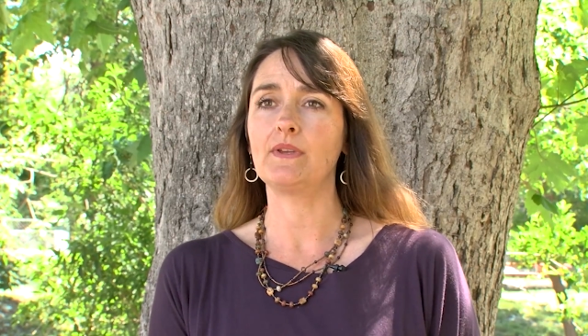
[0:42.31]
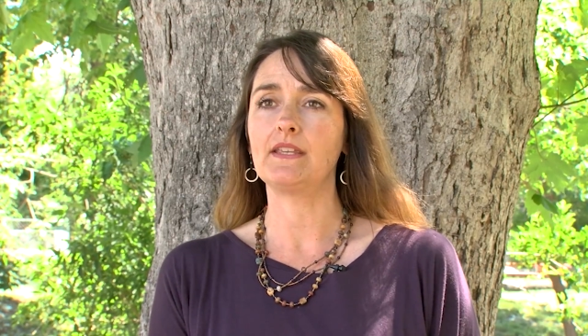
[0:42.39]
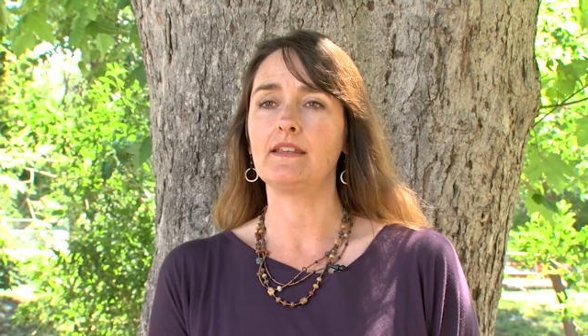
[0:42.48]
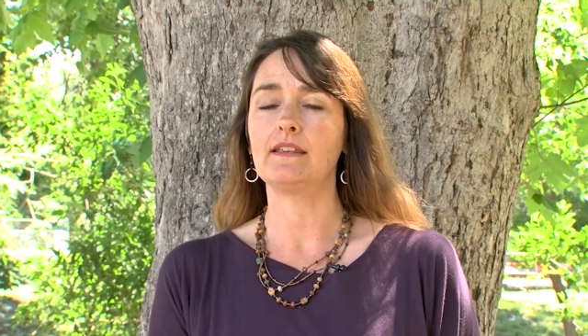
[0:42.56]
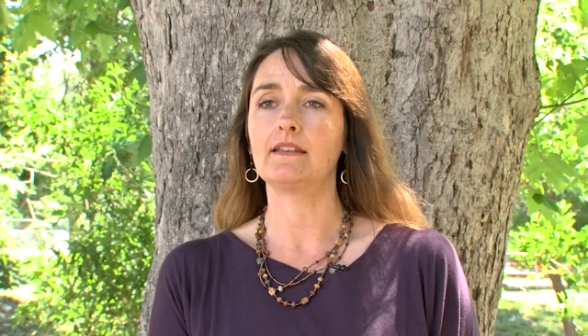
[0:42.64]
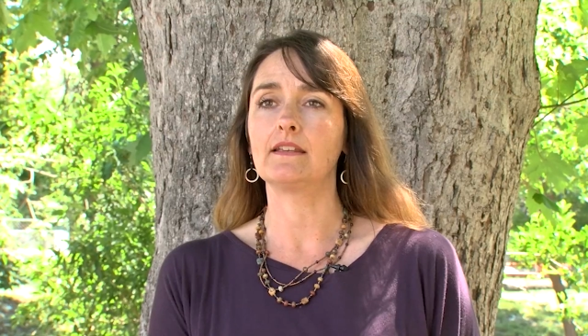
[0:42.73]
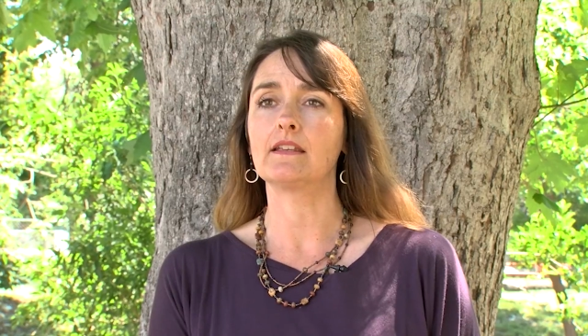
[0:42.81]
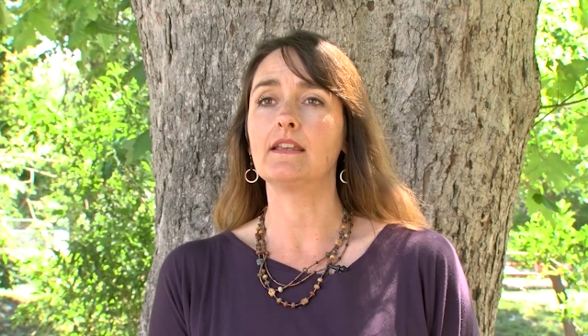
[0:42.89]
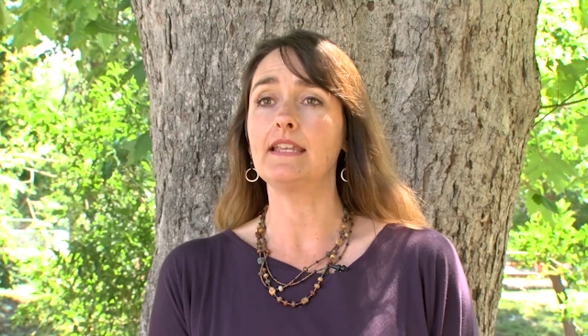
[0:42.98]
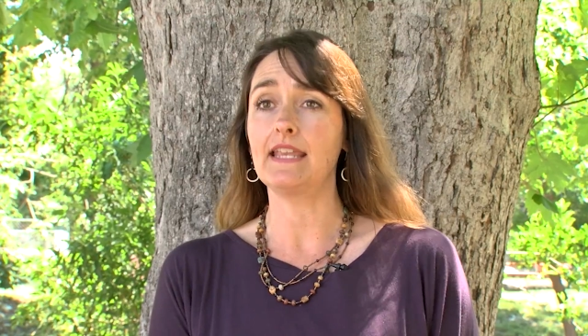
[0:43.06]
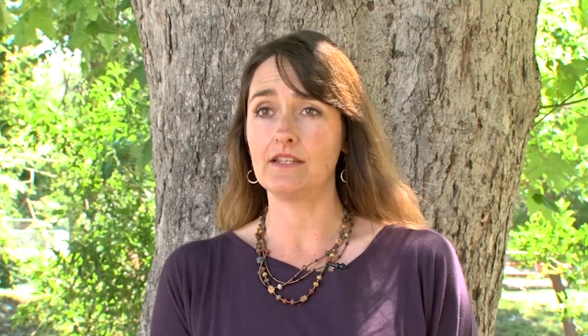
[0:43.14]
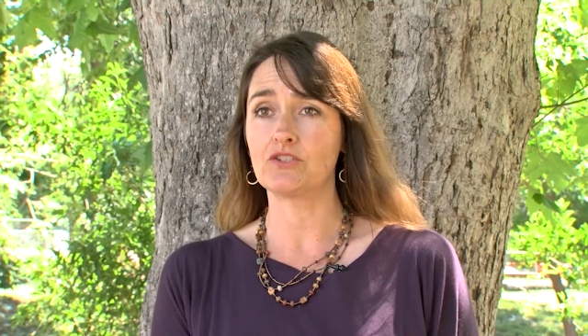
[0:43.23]
we
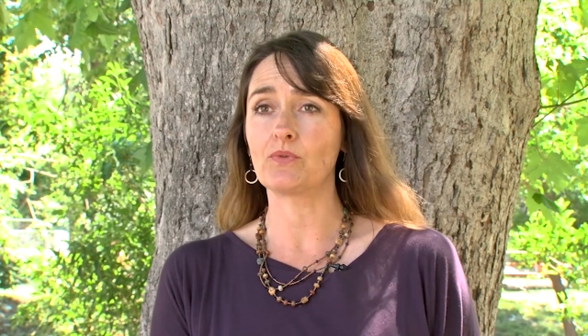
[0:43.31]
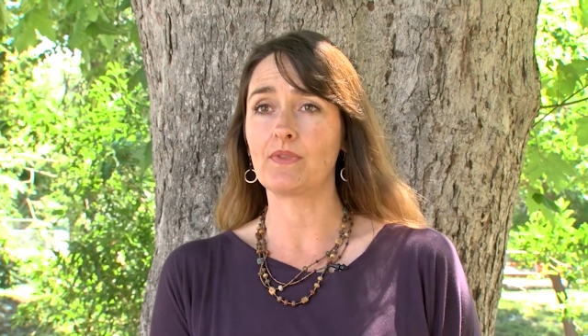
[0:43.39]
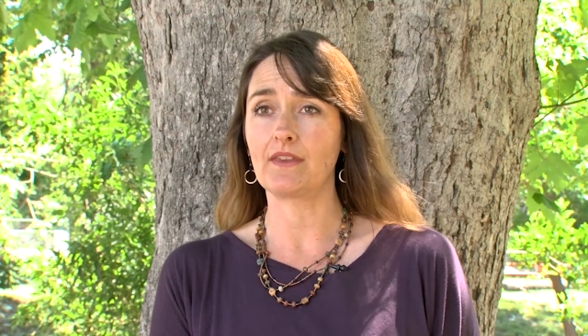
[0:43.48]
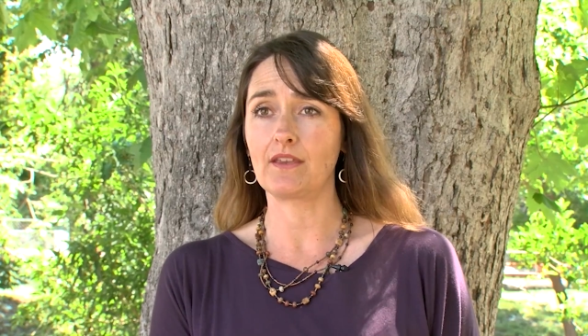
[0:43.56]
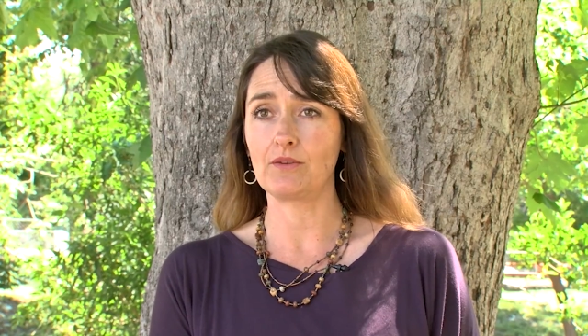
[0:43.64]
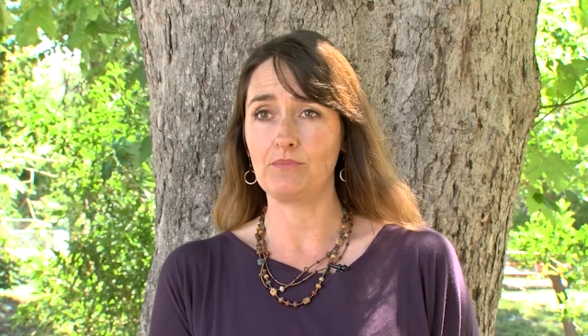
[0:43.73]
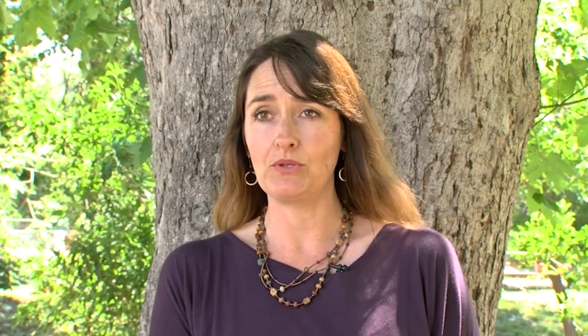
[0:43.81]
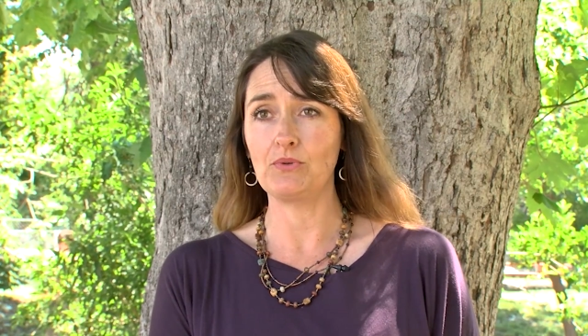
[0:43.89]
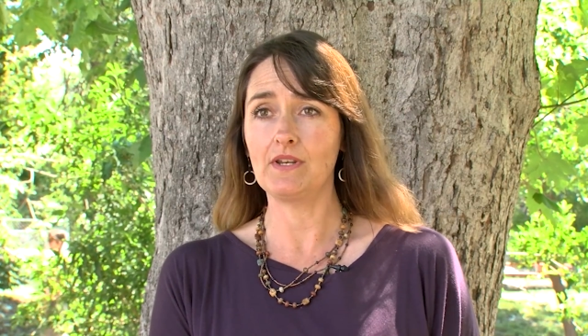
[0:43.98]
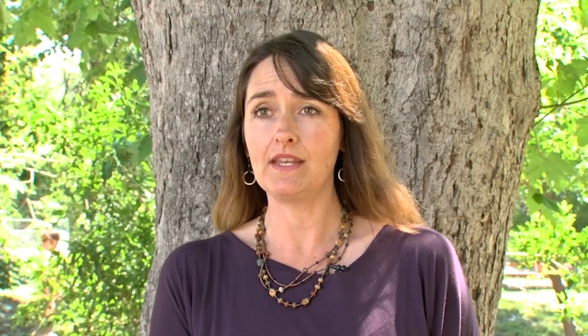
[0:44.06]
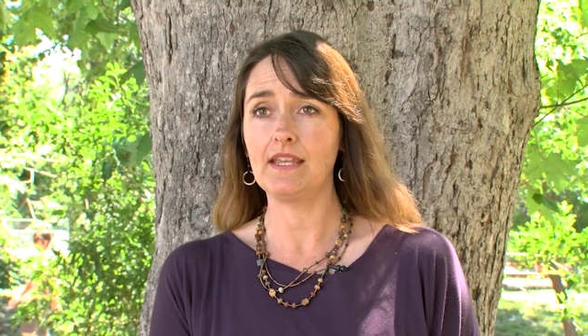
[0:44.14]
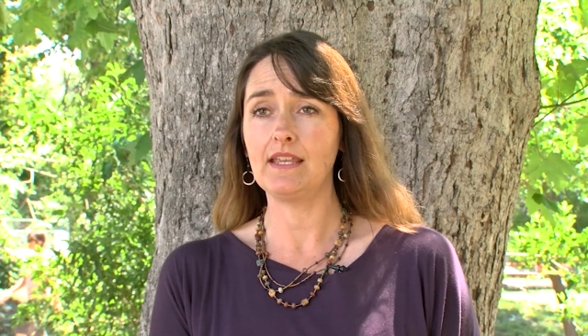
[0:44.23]
engage with the
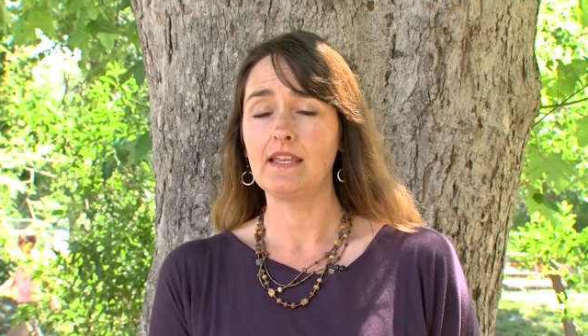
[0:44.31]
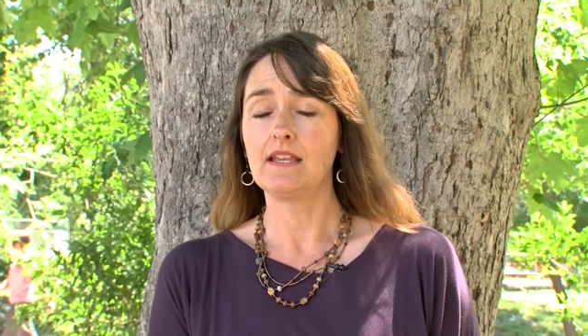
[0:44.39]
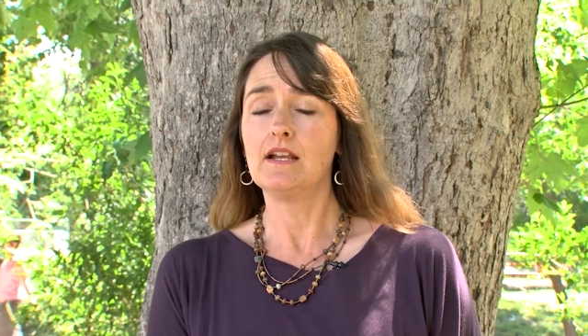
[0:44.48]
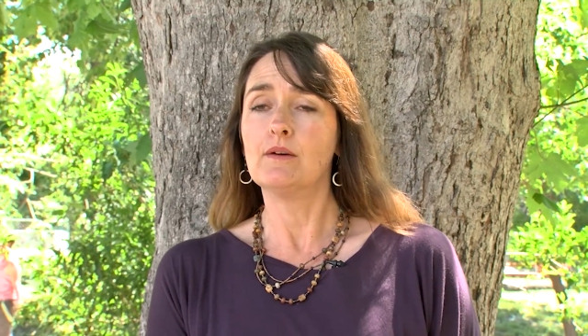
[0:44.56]
community,